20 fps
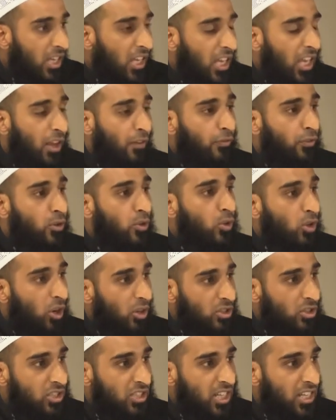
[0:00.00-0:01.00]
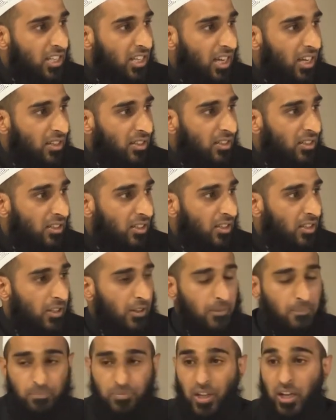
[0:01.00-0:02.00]
if you consider
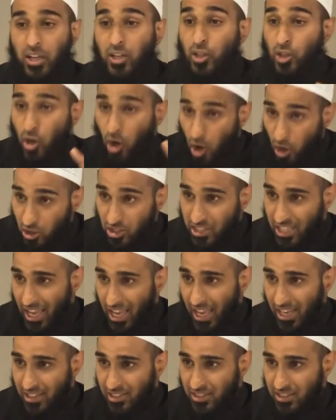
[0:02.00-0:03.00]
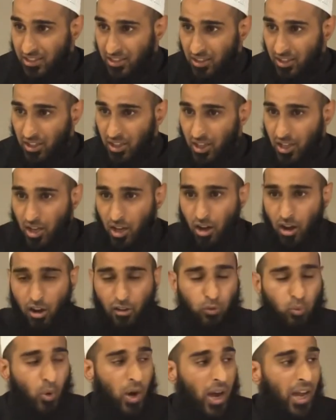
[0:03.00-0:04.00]
the context
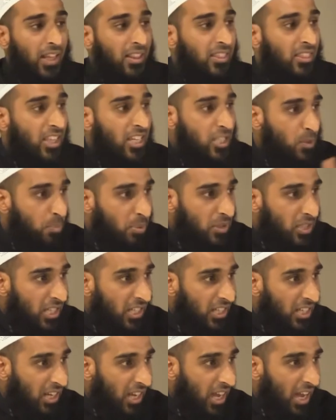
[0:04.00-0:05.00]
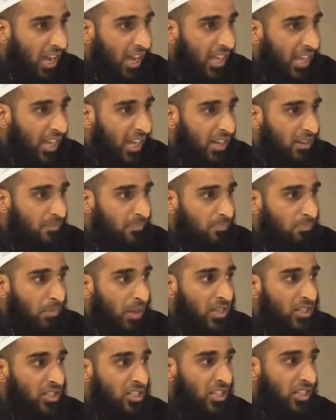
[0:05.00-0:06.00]
of why this particular ayah
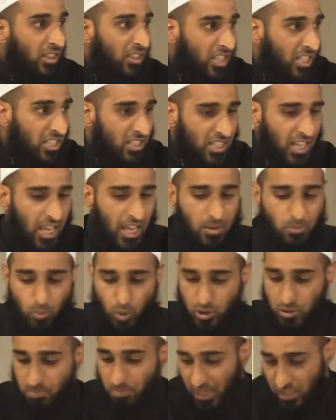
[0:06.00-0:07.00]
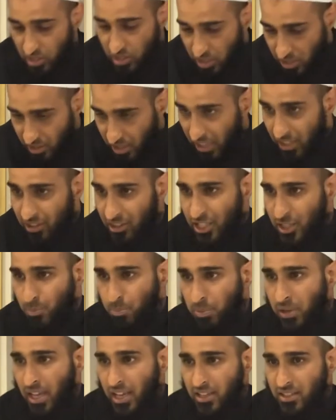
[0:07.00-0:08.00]
mentioning this name was mentioned in this
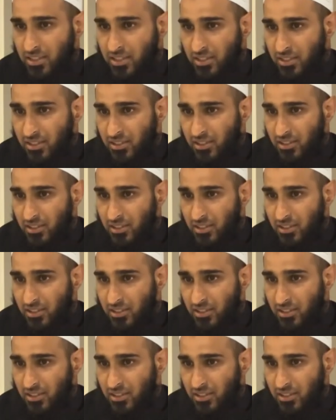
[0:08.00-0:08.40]
place.